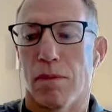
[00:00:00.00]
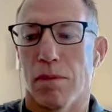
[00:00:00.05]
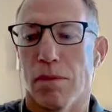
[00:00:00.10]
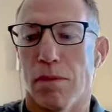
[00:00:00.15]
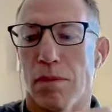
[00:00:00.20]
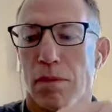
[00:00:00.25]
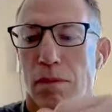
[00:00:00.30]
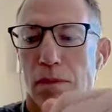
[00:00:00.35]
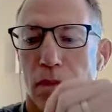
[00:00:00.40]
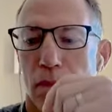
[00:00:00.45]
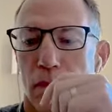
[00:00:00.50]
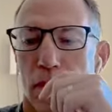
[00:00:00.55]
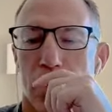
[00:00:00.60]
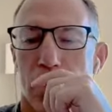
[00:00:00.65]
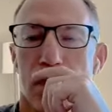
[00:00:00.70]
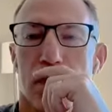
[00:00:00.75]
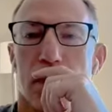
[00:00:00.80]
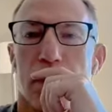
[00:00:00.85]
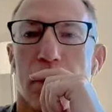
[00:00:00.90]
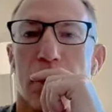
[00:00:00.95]

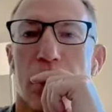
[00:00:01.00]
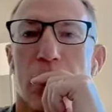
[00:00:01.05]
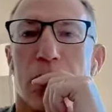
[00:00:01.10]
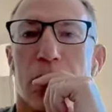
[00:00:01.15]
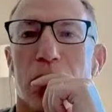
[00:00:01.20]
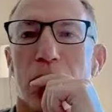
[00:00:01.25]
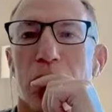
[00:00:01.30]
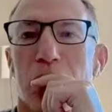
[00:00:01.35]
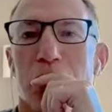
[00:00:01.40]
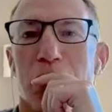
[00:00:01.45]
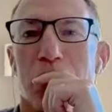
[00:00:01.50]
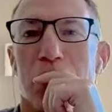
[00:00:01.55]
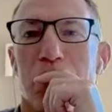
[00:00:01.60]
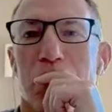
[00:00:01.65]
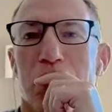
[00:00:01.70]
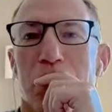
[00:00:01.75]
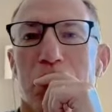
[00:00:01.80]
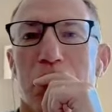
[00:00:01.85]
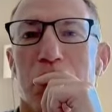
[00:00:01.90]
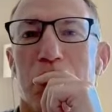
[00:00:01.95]

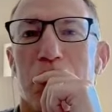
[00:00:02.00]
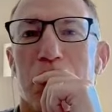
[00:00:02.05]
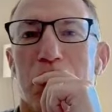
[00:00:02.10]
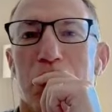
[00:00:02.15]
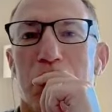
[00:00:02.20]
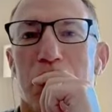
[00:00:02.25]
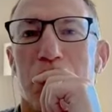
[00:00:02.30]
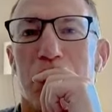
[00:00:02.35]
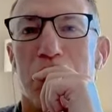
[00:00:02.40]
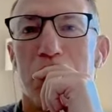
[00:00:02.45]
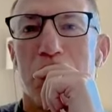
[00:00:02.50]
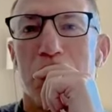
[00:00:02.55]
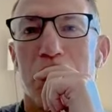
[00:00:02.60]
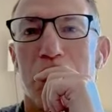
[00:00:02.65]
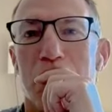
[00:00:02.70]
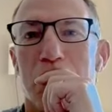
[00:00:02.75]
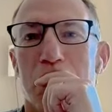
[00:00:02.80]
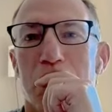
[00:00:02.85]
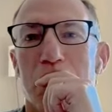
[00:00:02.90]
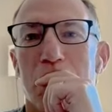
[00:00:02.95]

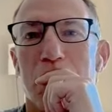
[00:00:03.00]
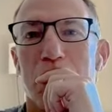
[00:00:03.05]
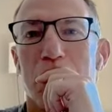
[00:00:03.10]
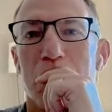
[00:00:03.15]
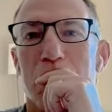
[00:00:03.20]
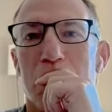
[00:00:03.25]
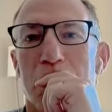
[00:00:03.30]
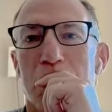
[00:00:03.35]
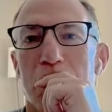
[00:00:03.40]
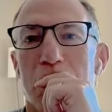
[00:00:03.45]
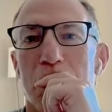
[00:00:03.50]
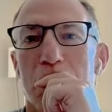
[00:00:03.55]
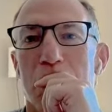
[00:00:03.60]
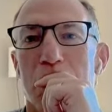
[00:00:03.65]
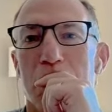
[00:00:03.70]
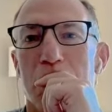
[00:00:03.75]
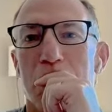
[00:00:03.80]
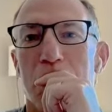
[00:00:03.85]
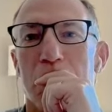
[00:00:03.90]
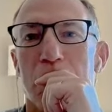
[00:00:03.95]

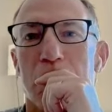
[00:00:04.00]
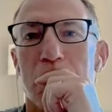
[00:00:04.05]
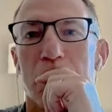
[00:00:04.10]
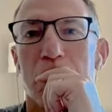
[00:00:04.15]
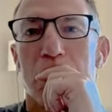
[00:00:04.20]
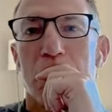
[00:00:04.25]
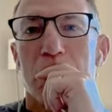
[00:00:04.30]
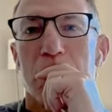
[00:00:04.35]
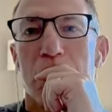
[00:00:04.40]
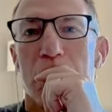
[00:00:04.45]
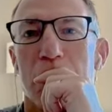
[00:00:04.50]
[no speech]